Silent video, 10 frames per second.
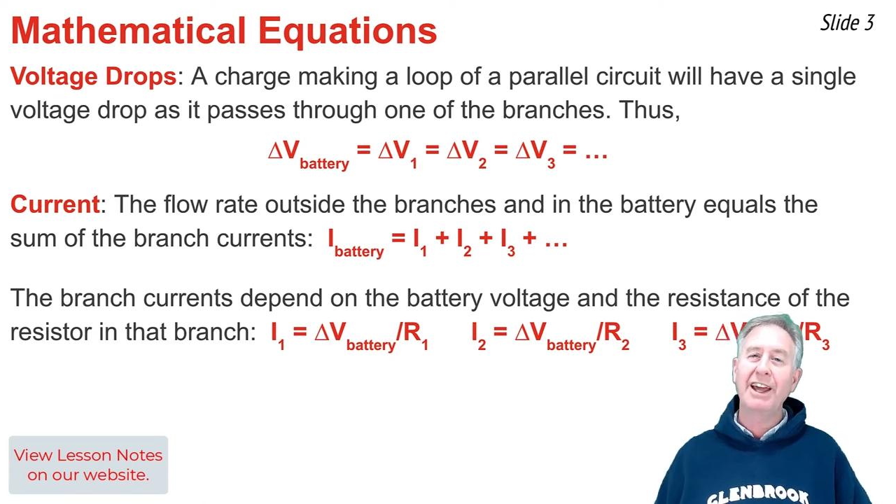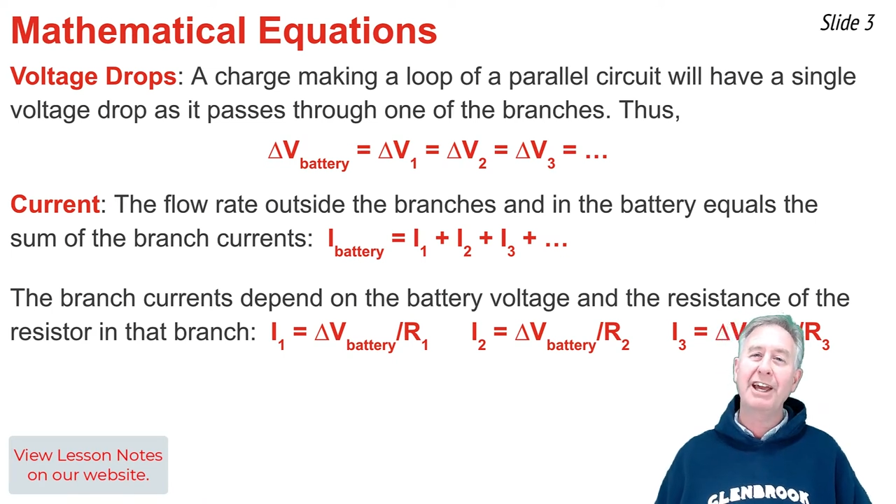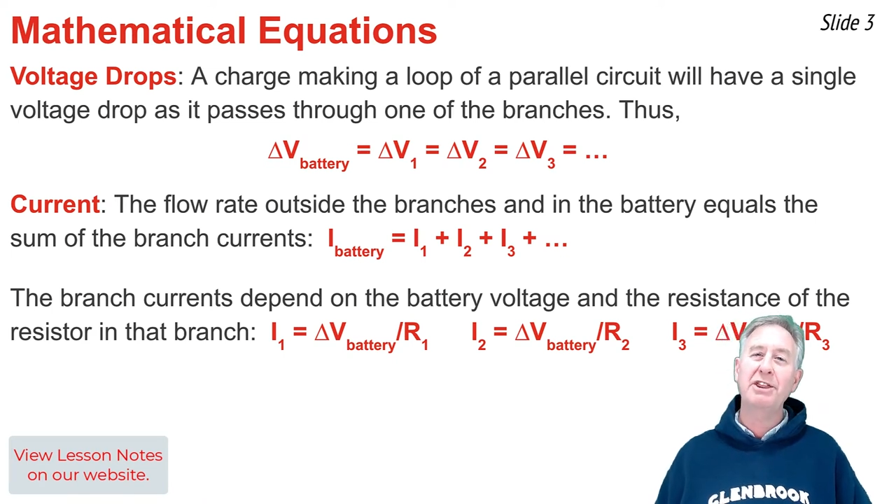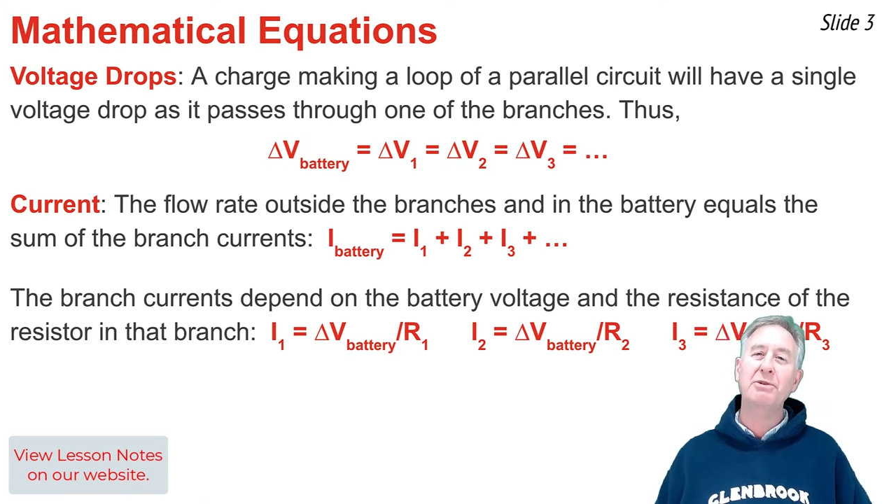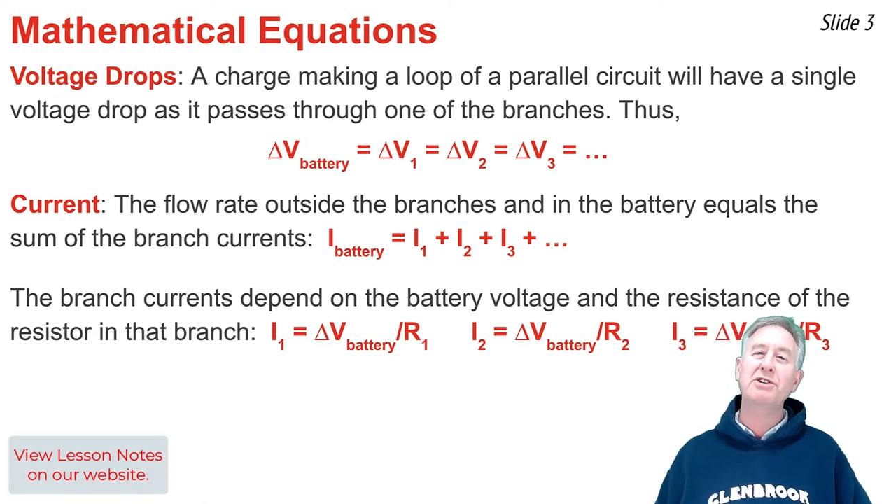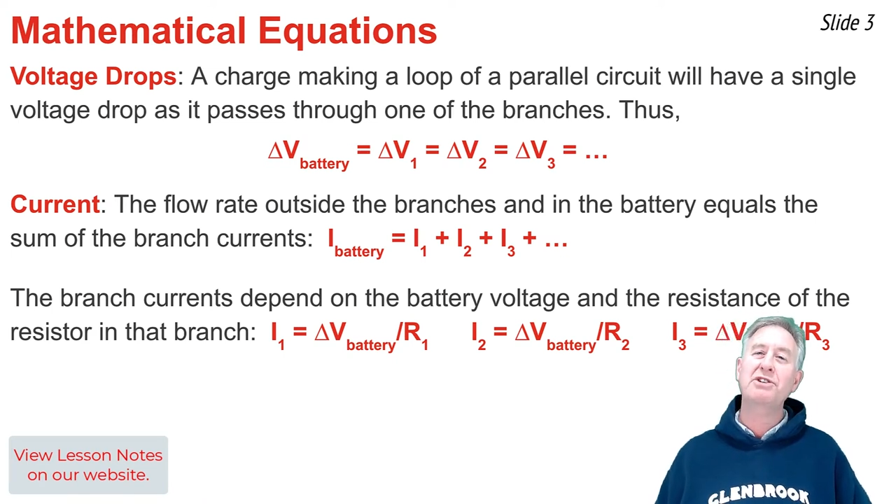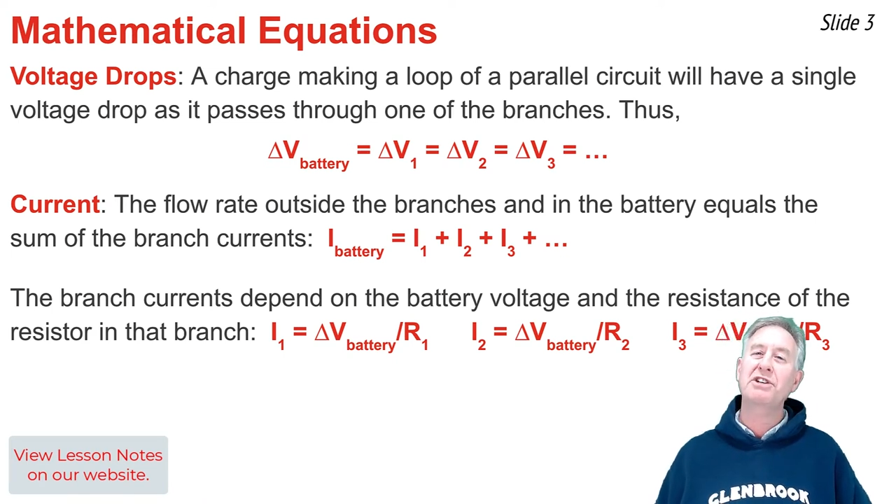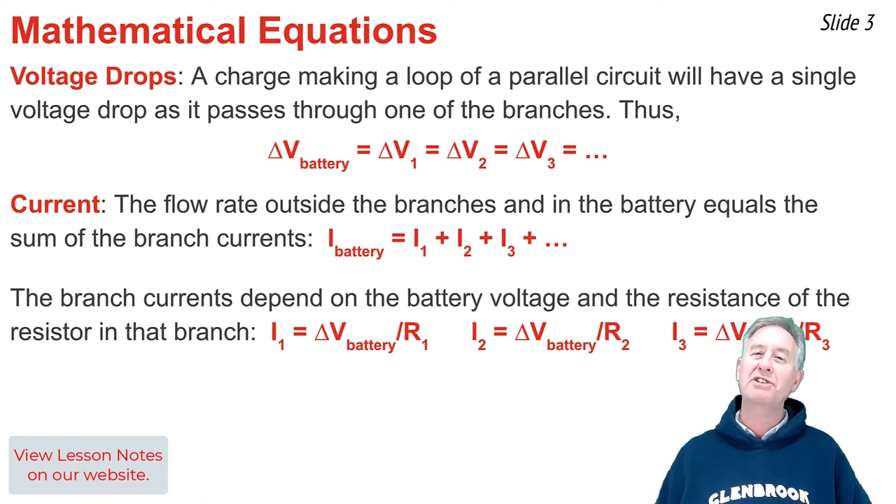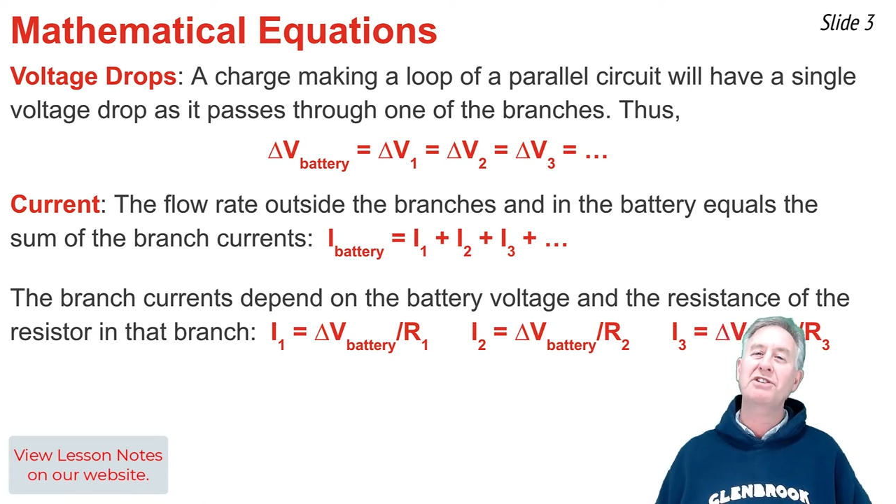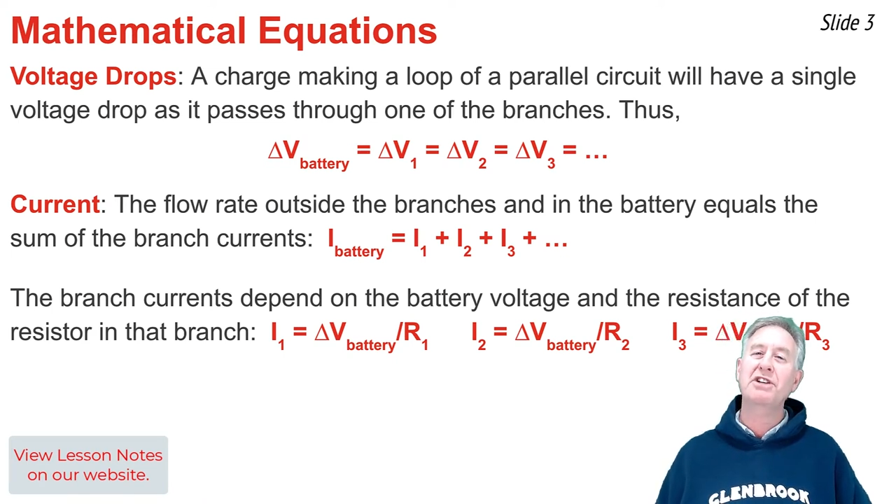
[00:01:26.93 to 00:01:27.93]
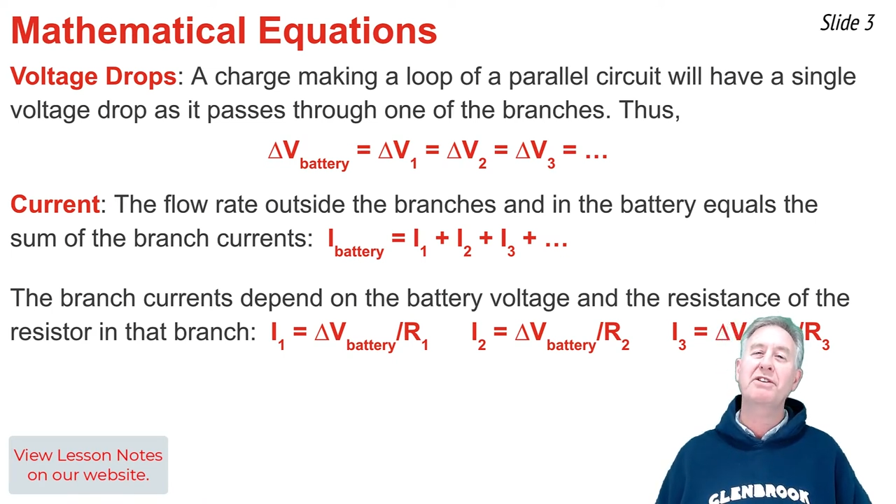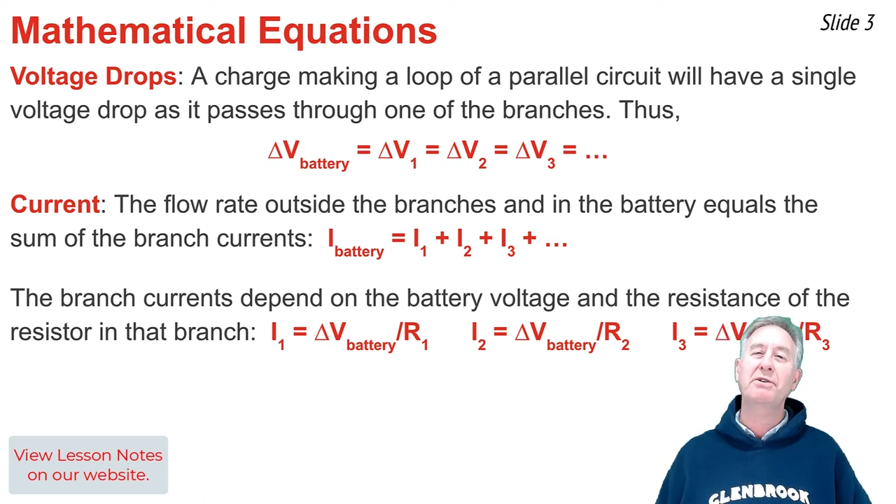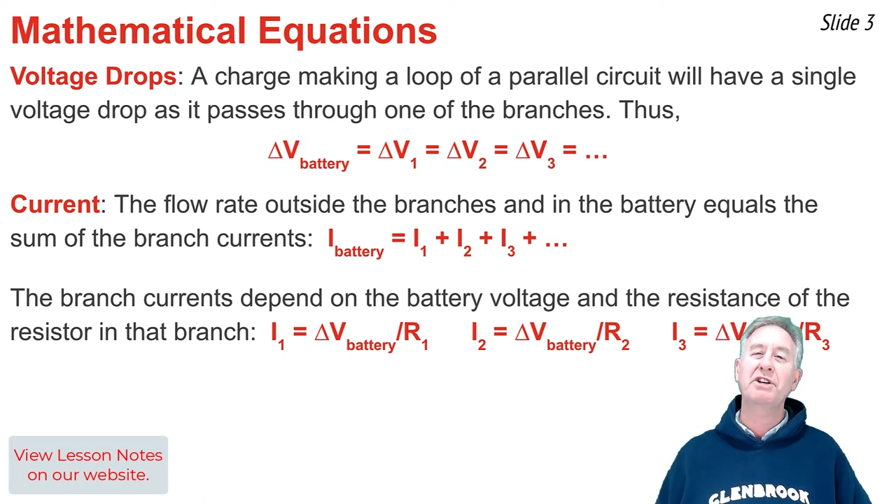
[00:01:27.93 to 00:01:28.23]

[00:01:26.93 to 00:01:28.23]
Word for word: and the resistance of the